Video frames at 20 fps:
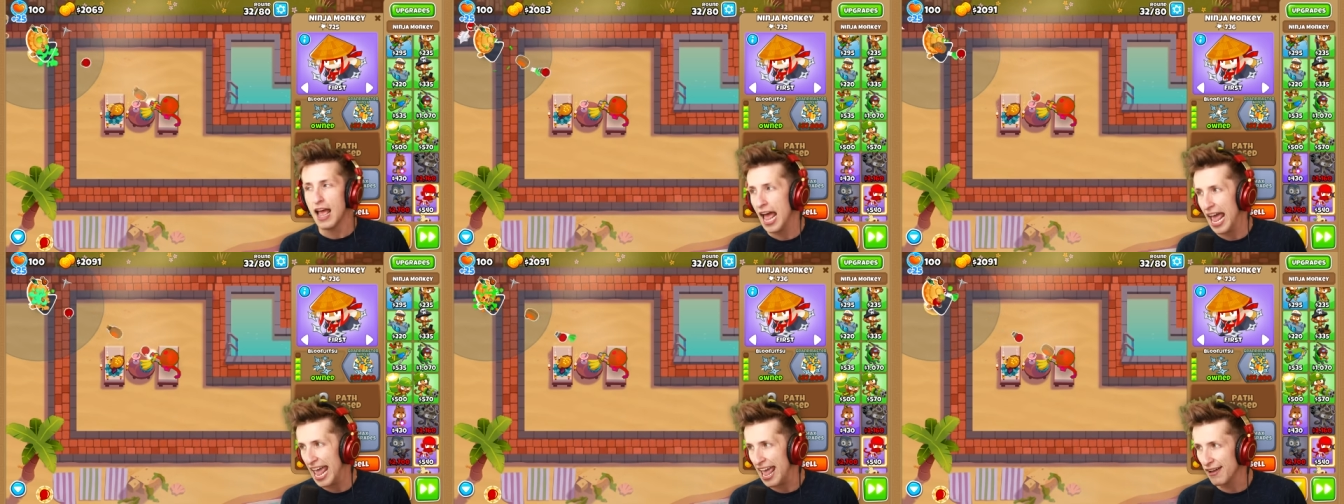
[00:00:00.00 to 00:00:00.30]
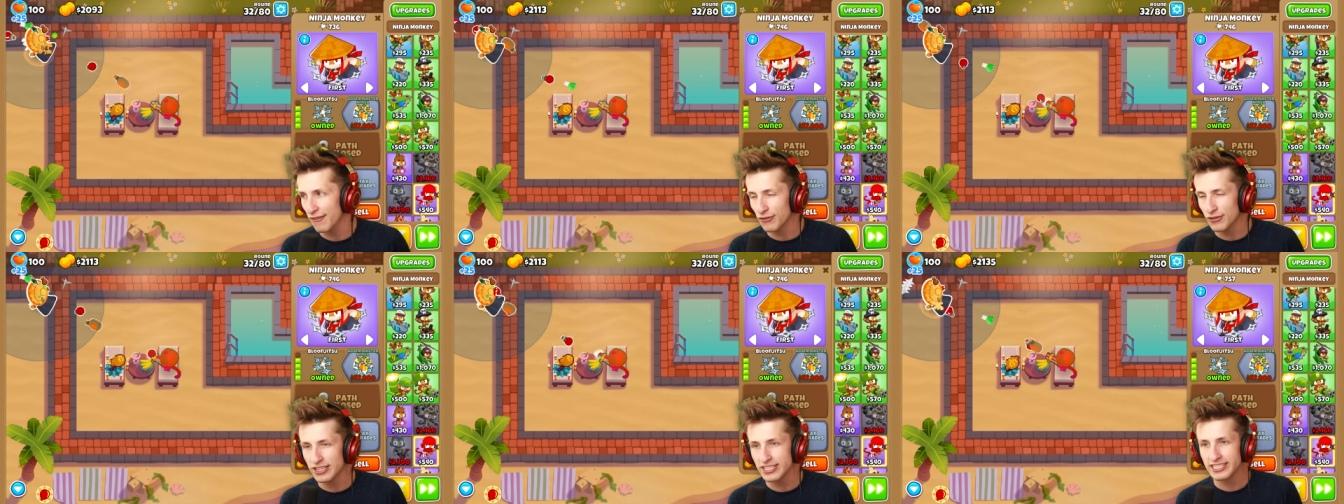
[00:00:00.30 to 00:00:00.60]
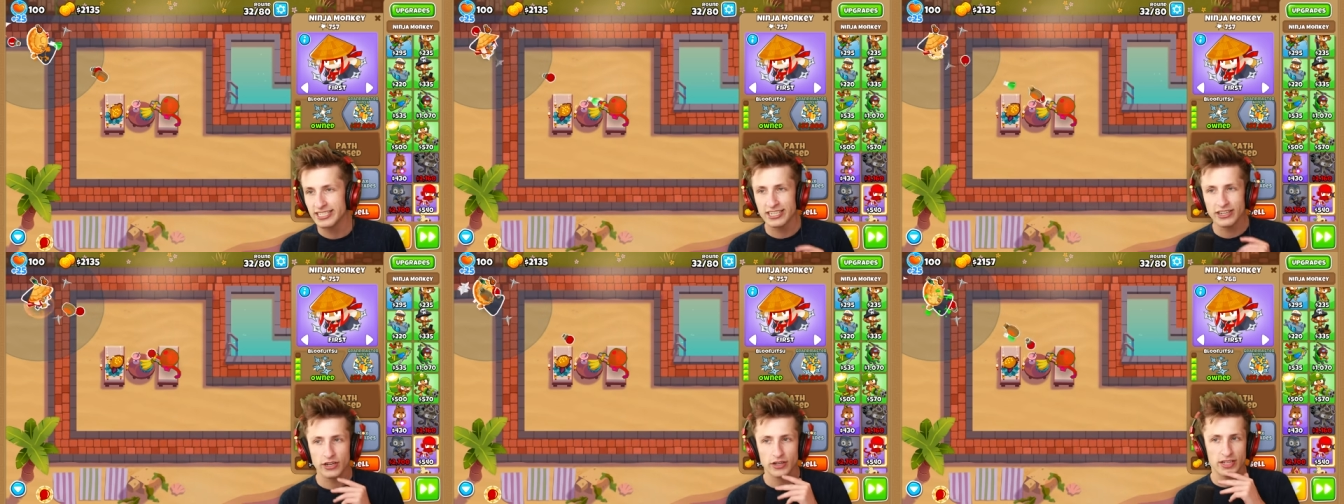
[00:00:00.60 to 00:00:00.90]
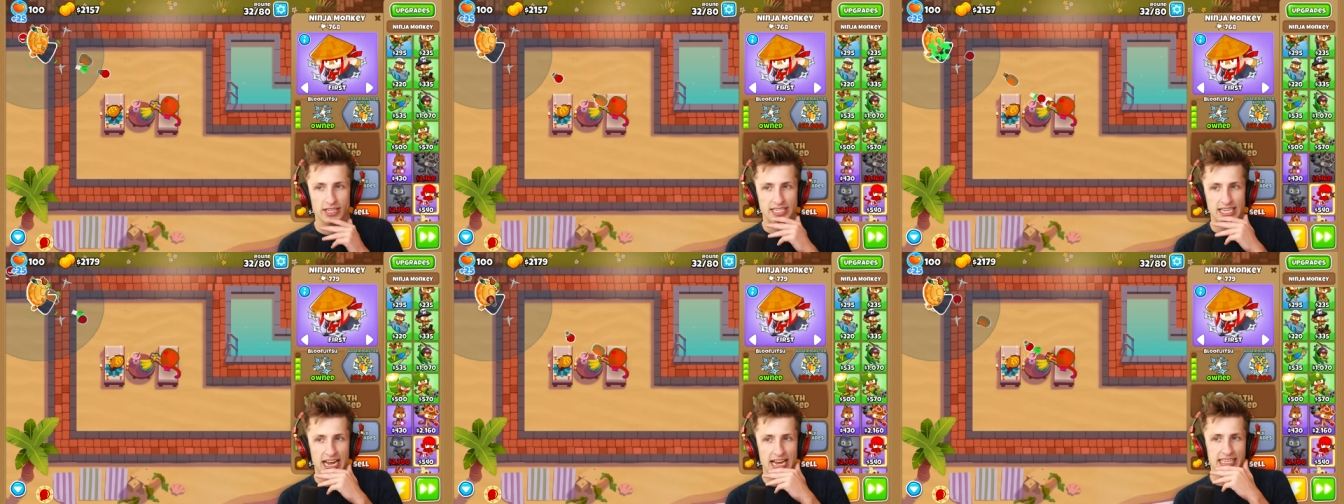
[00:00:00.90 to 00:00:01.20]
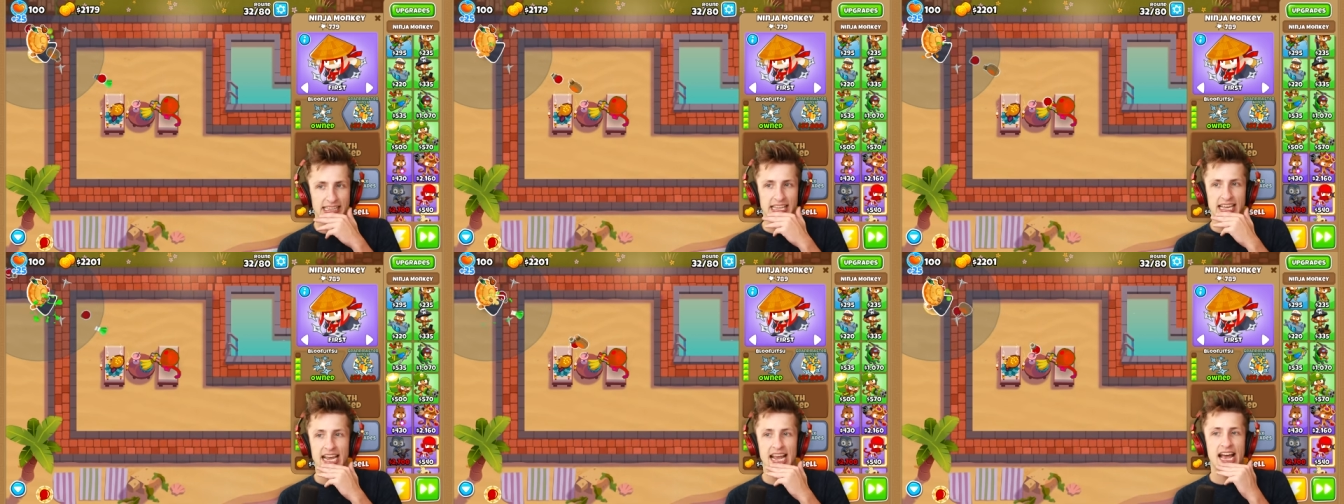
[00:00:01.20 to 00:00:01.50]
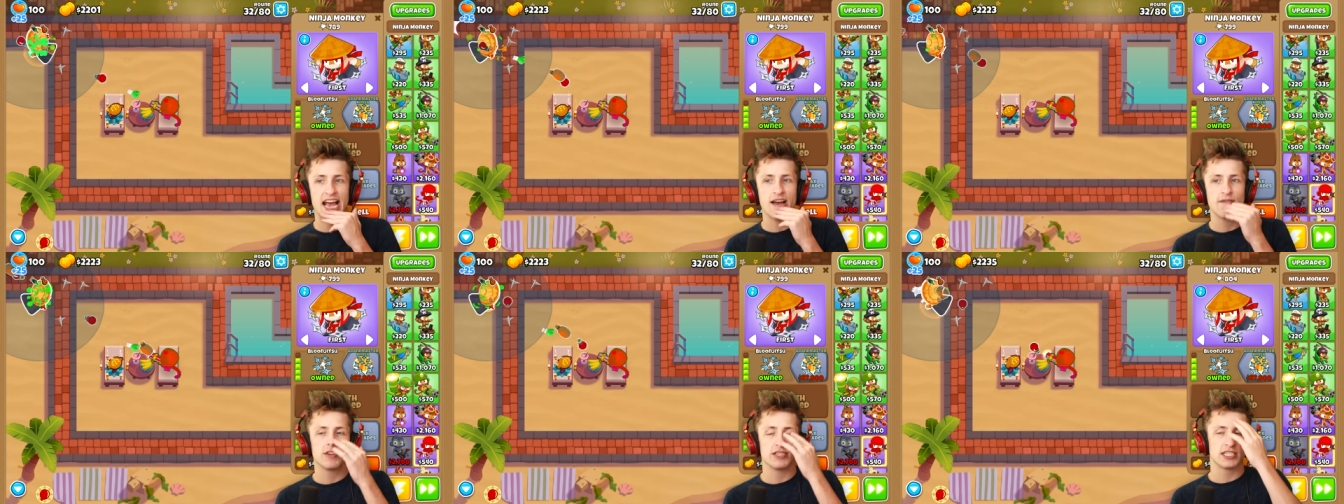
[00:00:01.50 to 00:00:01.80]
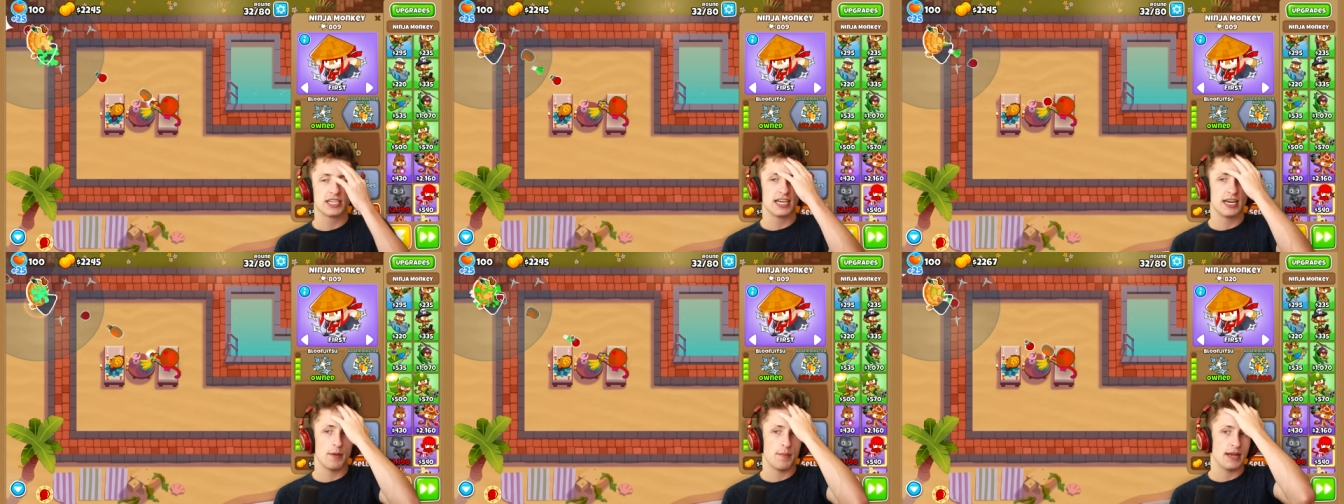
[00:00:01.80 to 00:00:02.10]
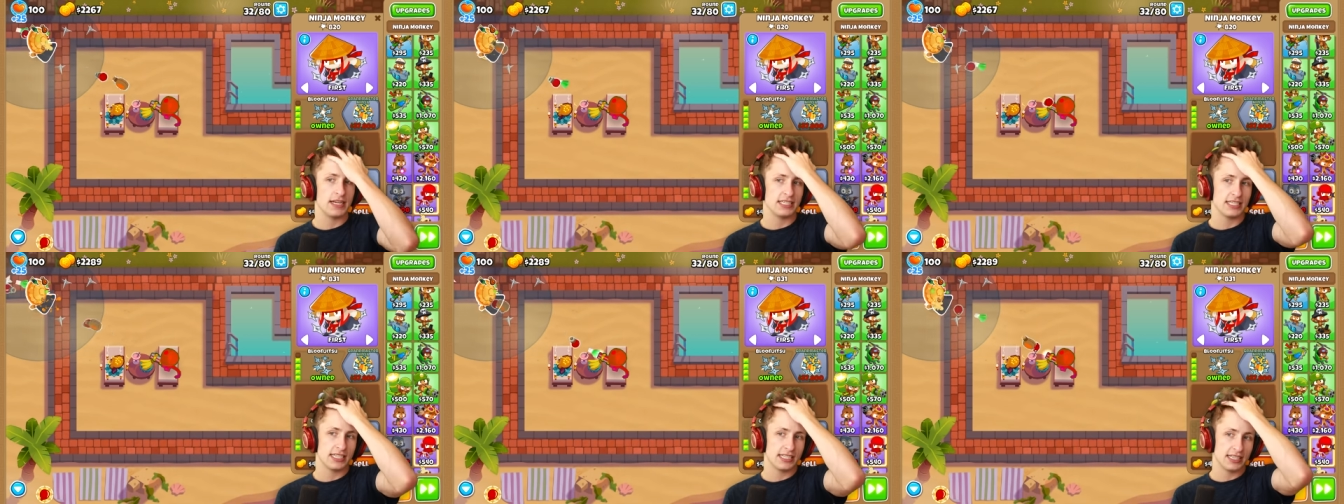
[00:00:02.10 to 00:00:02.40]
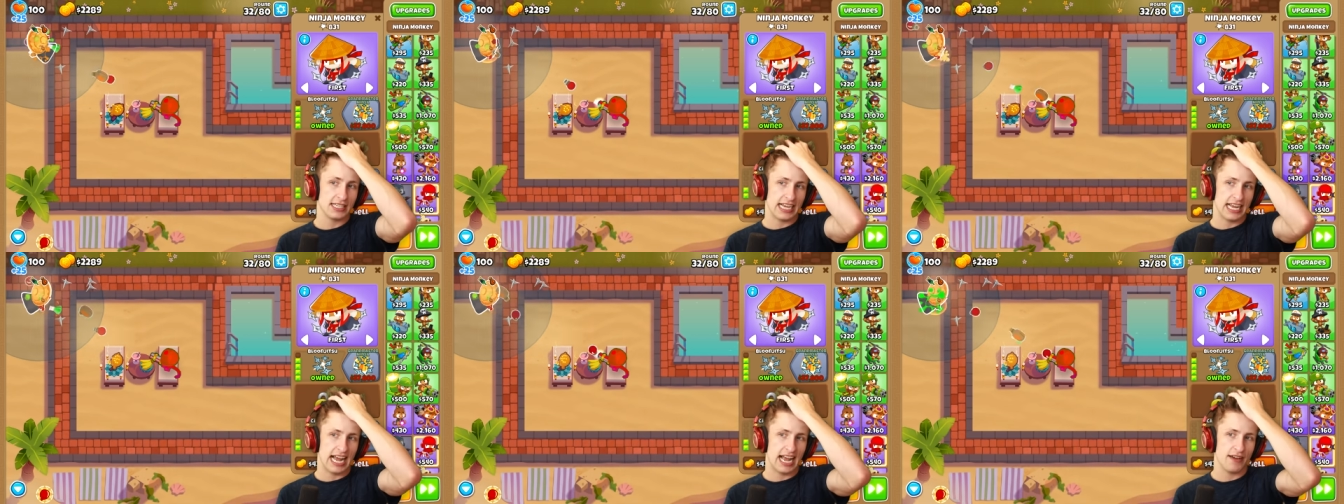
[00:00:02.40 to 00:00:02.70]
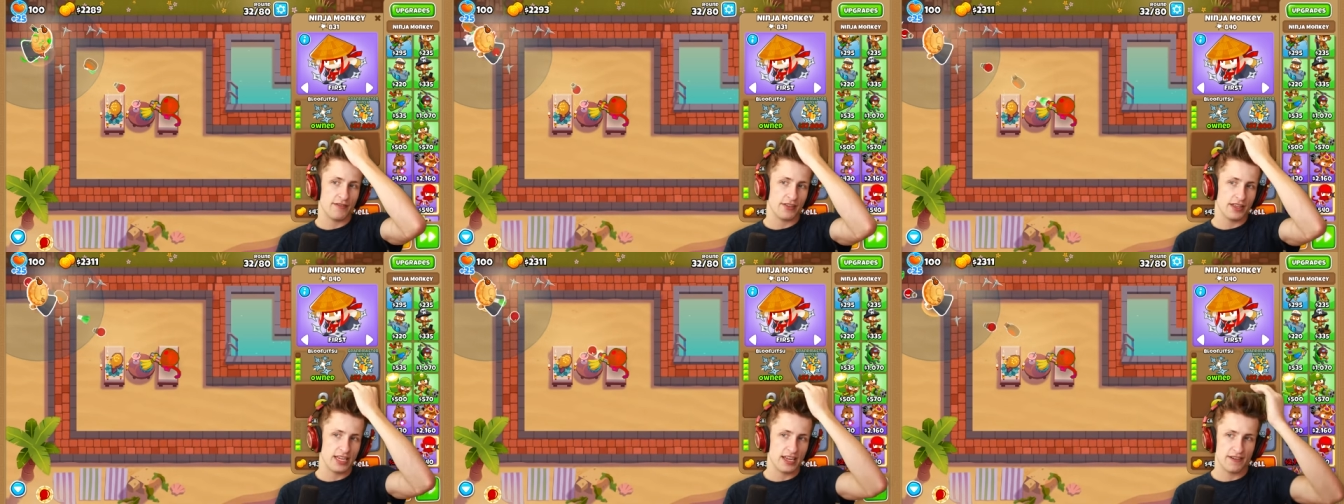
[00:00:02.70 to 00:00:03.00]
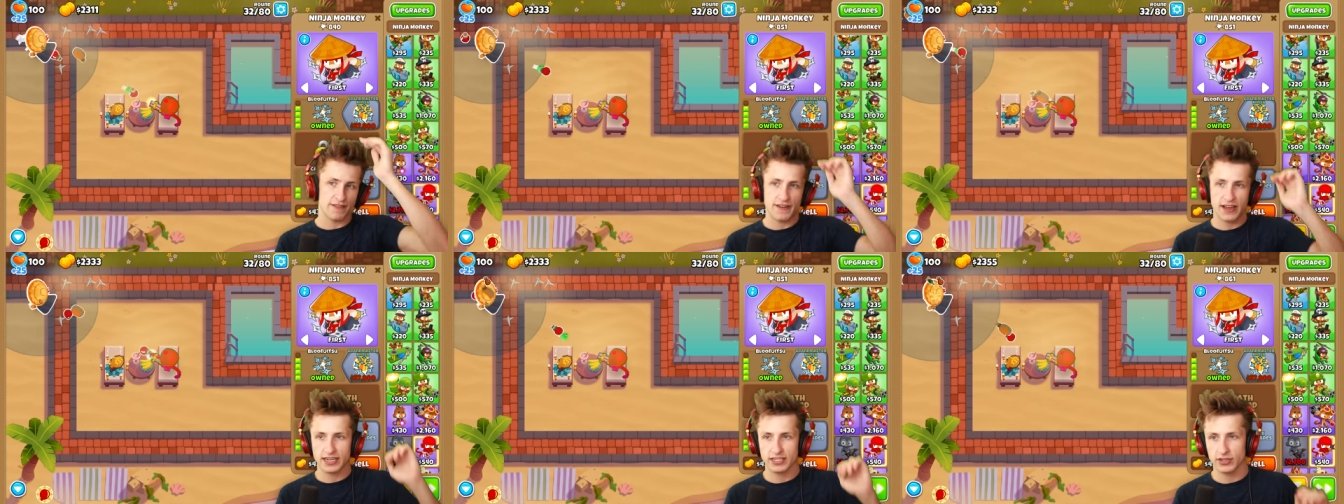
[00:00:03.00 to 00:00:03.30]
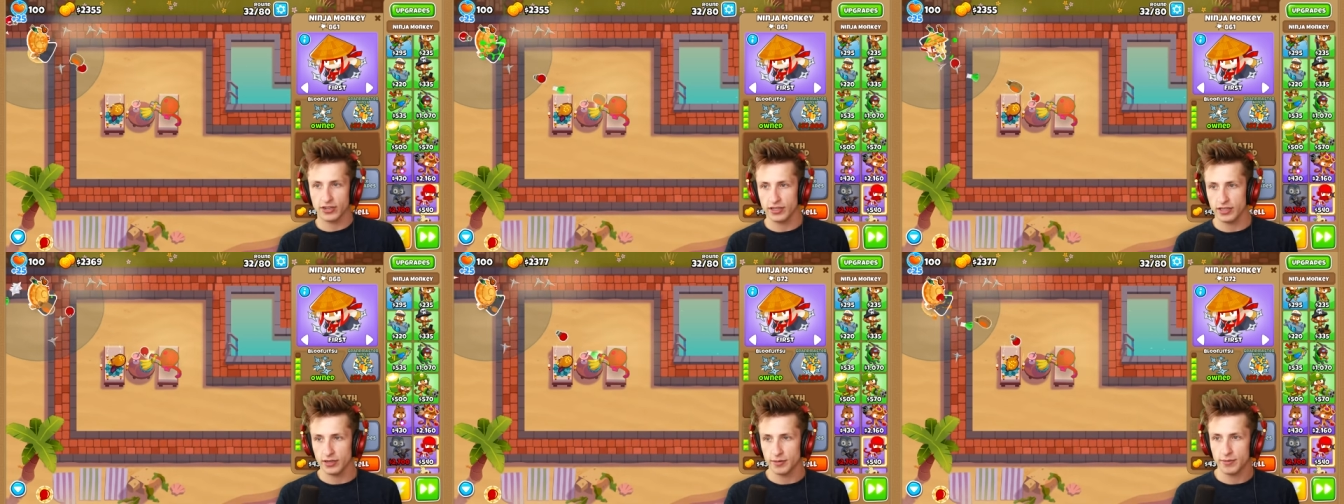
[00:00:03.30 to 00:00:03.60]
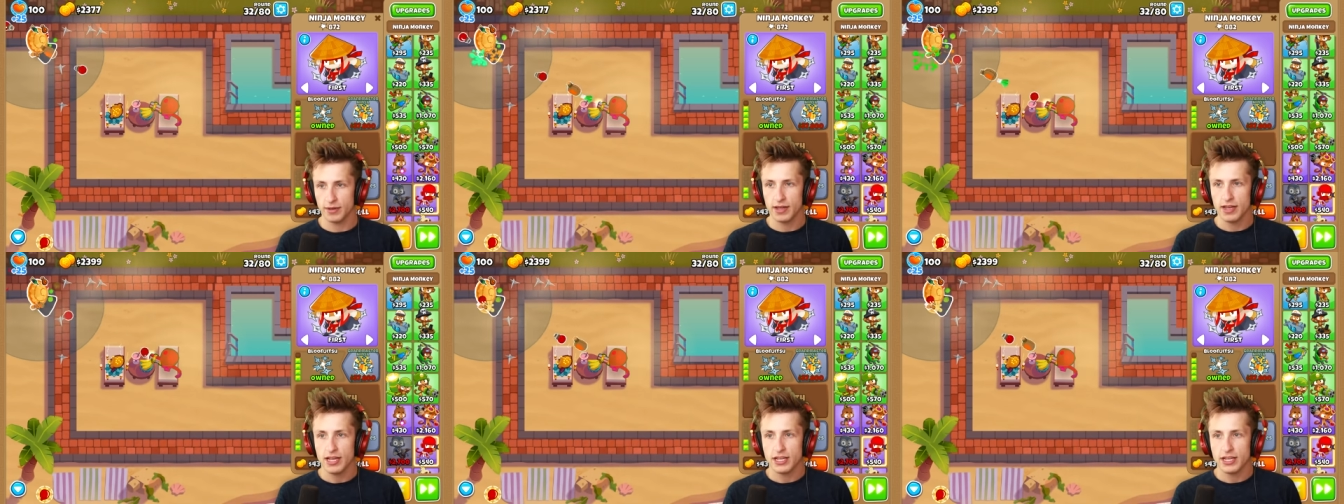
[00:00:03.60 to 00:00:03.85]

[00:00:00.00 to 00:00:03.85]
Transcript: every single attack they have is going to basically have the effect on them.